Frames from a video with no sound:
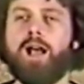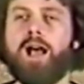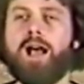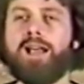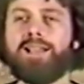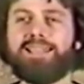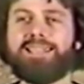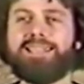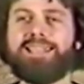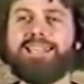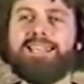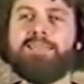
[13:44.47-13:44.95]

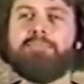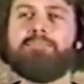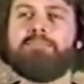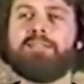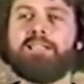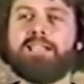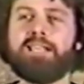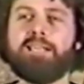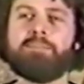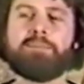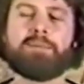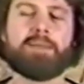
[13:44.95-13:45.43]
a
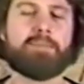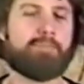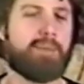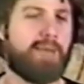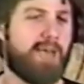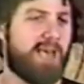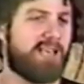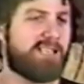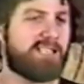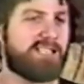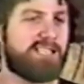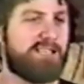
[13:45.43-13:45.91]
deep, deep
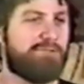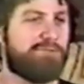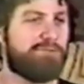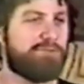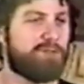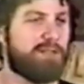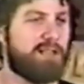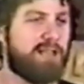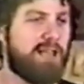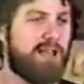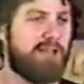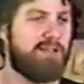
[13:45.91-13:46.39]
capacity
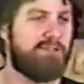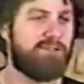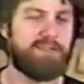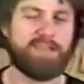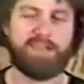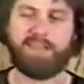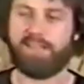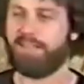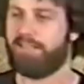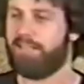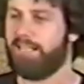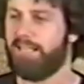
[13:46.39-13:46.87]
for love
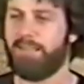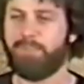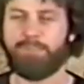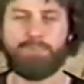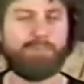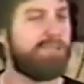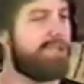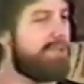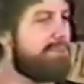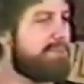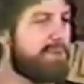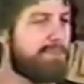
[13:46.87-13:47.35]
and a
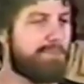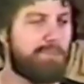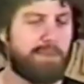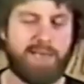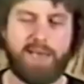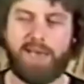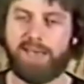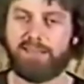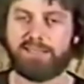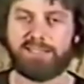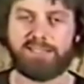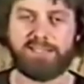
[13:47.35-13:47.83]
deep, deep
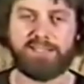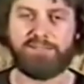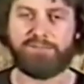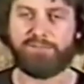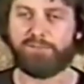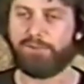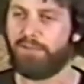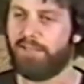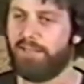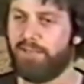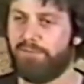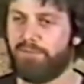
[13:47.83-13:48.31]
capacity
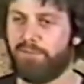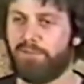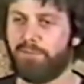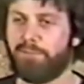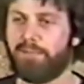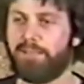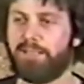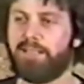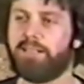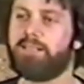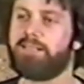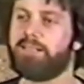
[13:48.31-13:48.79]
for
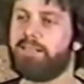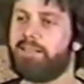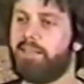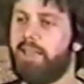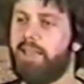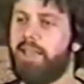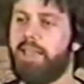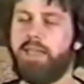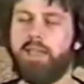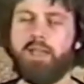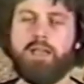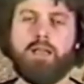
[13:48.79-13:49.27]
evil, because
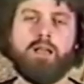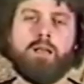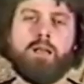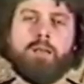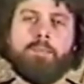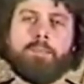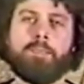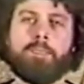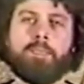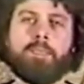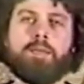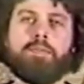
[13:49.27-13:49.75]
they
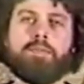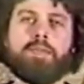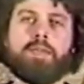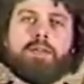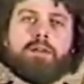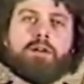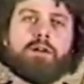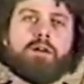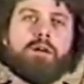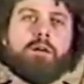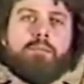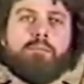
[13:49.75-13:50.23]

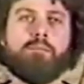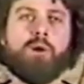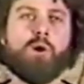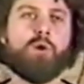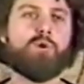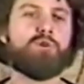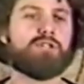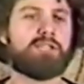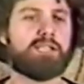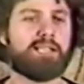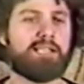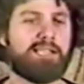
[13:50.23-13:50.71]
they are
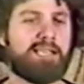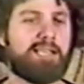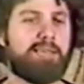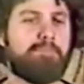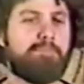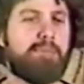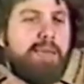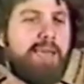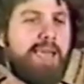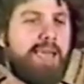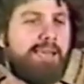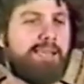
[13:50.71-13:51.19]

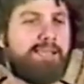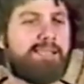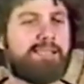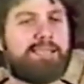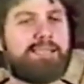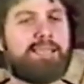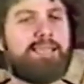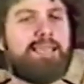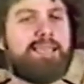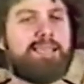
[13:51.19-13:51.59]
emotionally based.